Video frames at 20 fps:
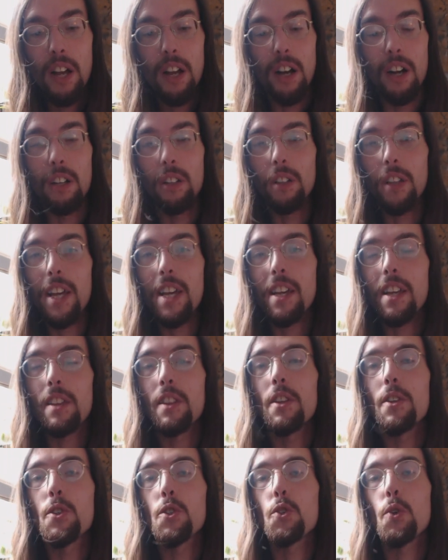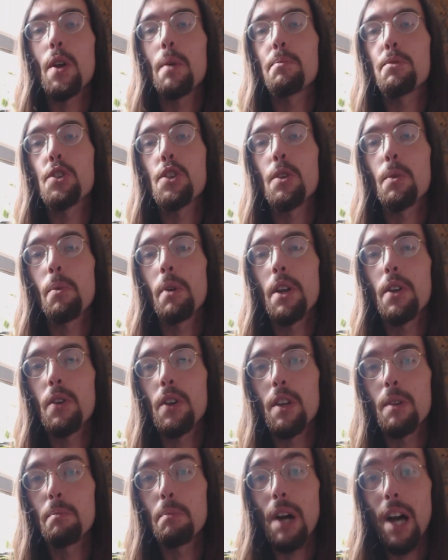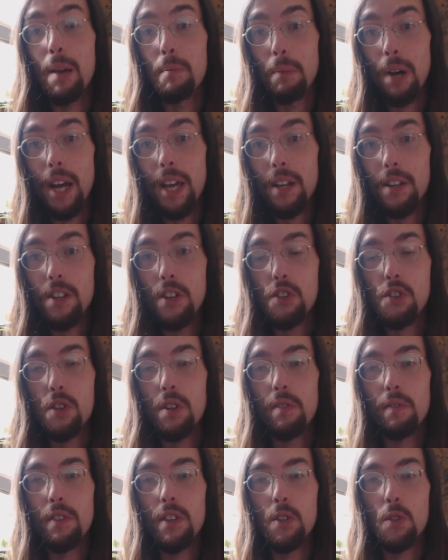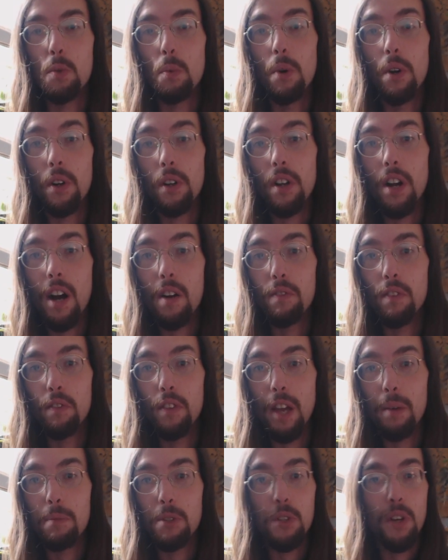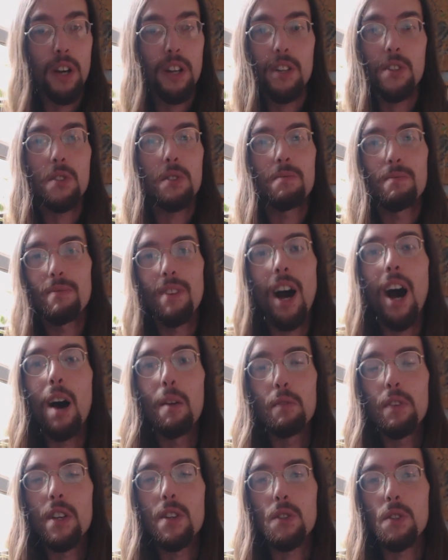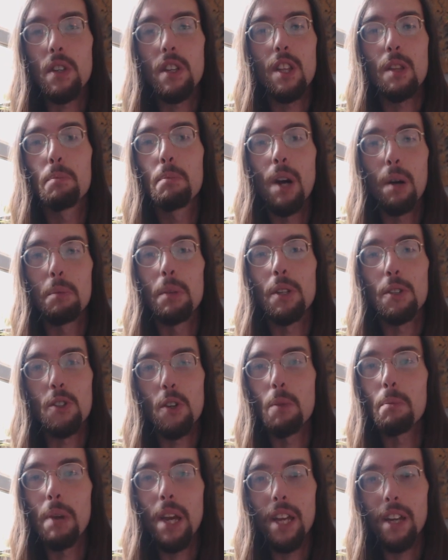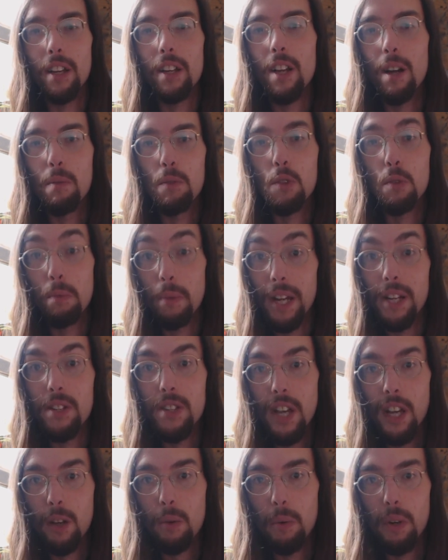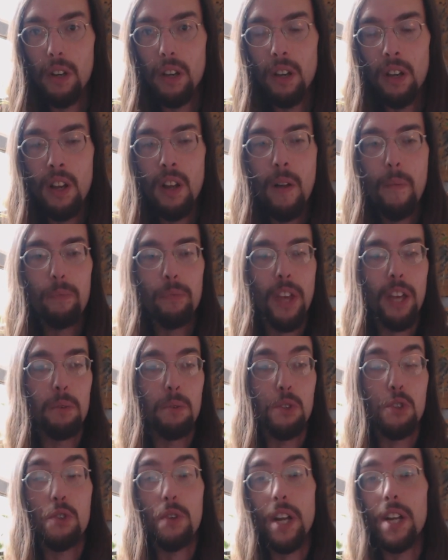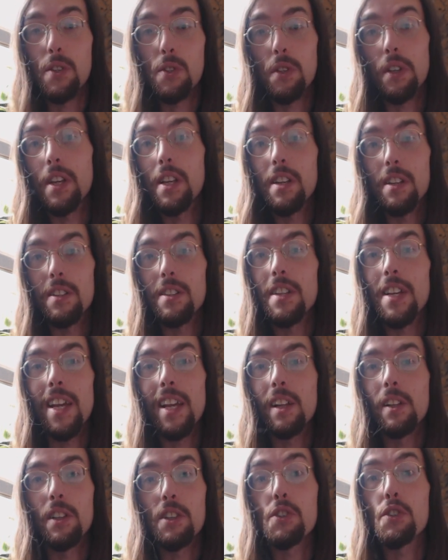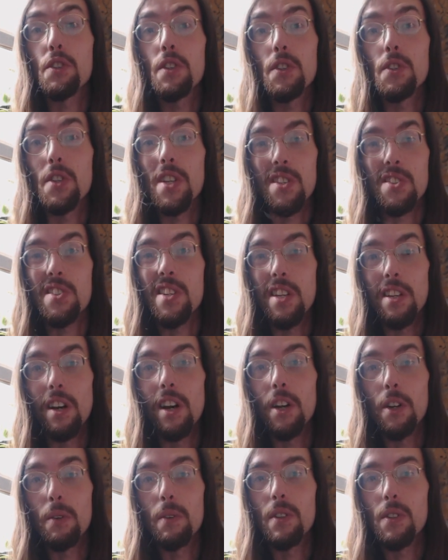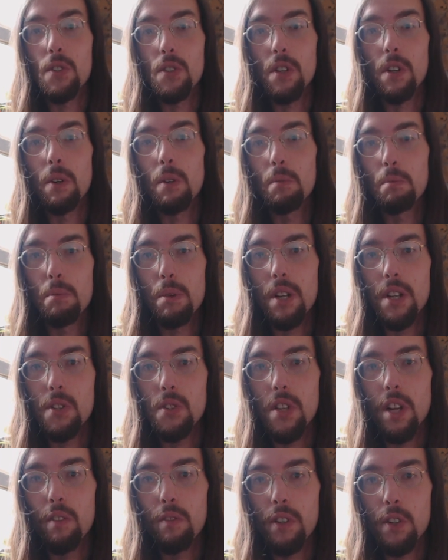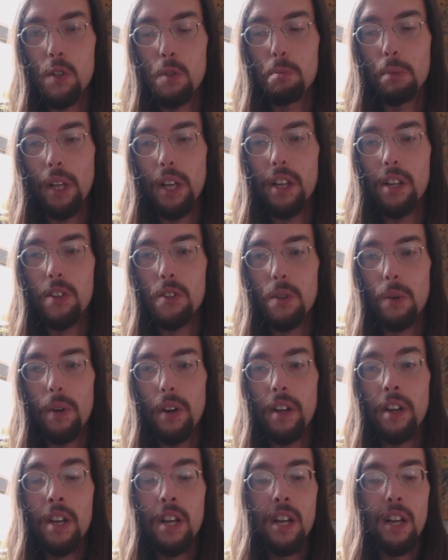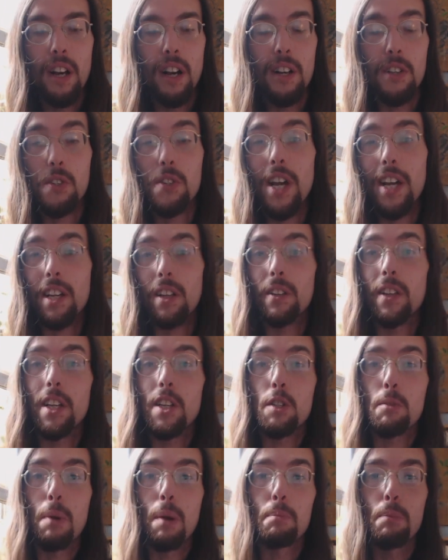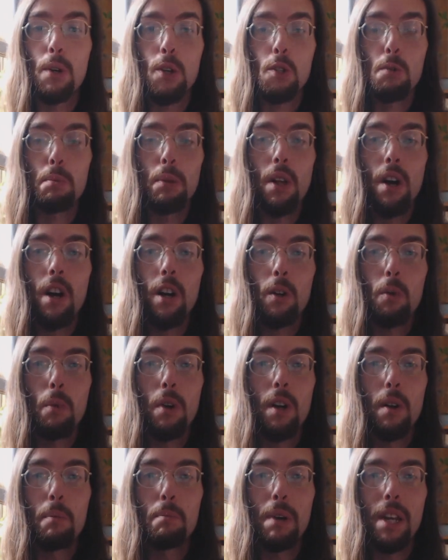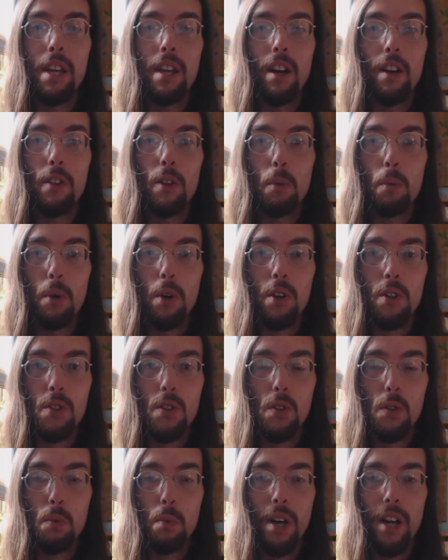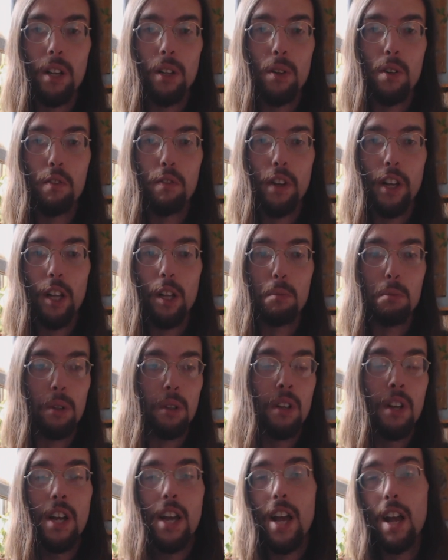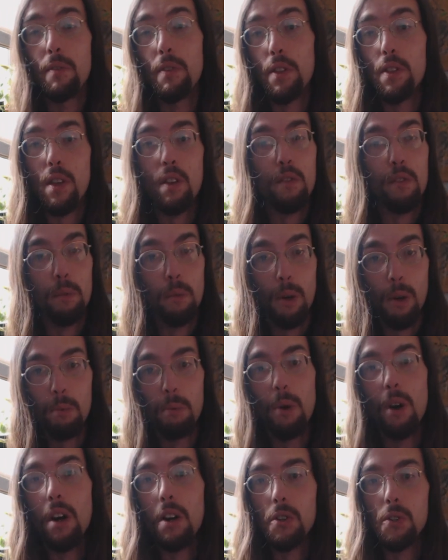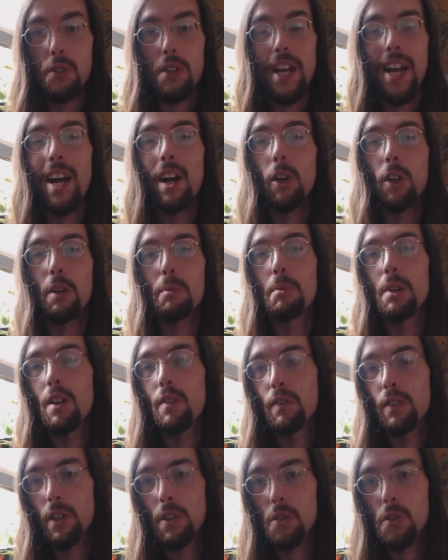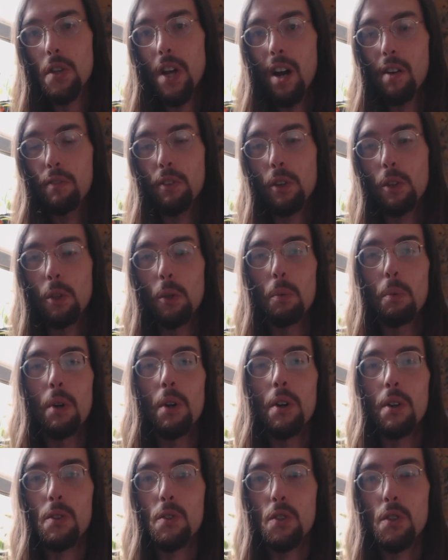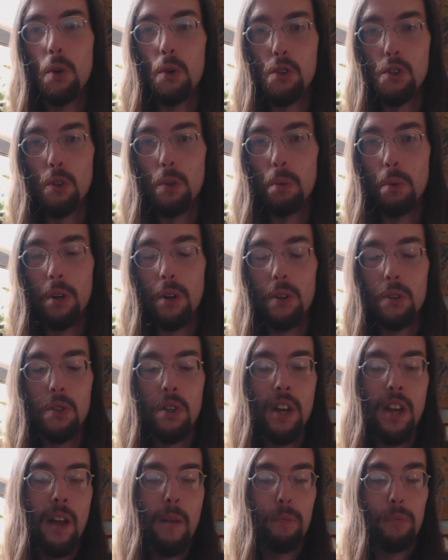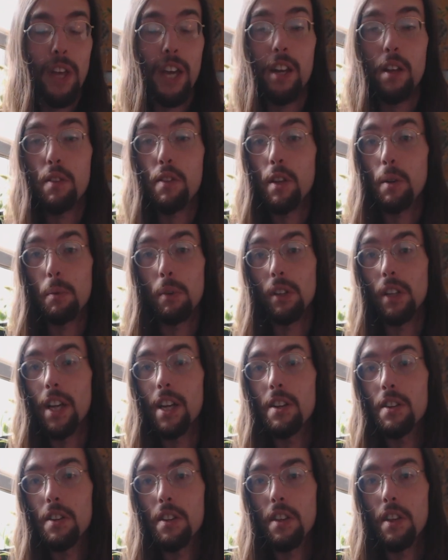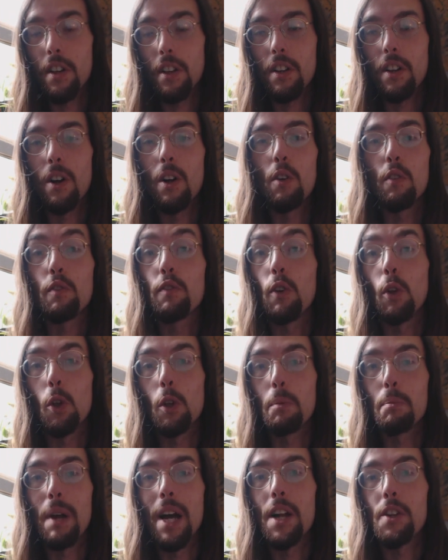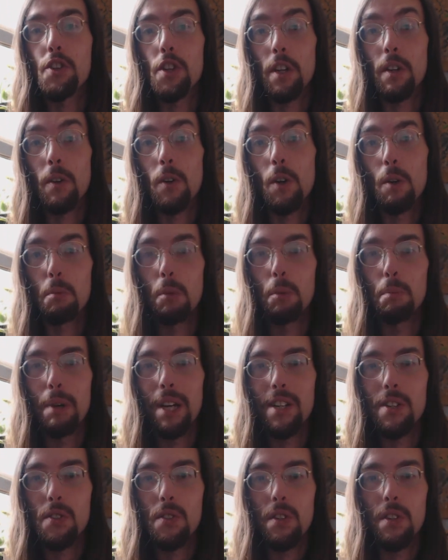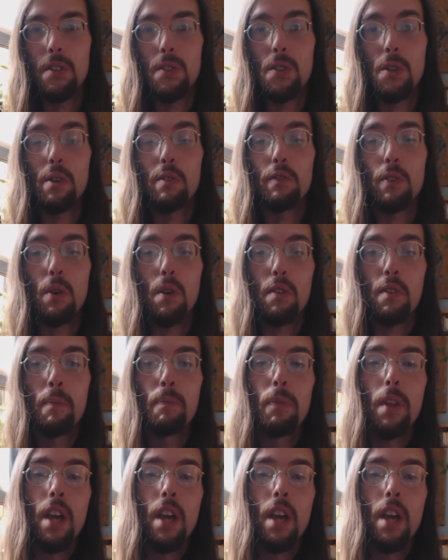Uh, link in the description to where you can buy my edition of this work off of Amazon. It's obviously in the public domain. It comes from antiquity and was translated into English in the 1600s, so pretty self explanatory. Uh, second link to my books blog, where many other works as well are available everything from grimoires to alchemy, philosophical works, social works, anything related to the occult, folk magic, herbal medicine, and so forth.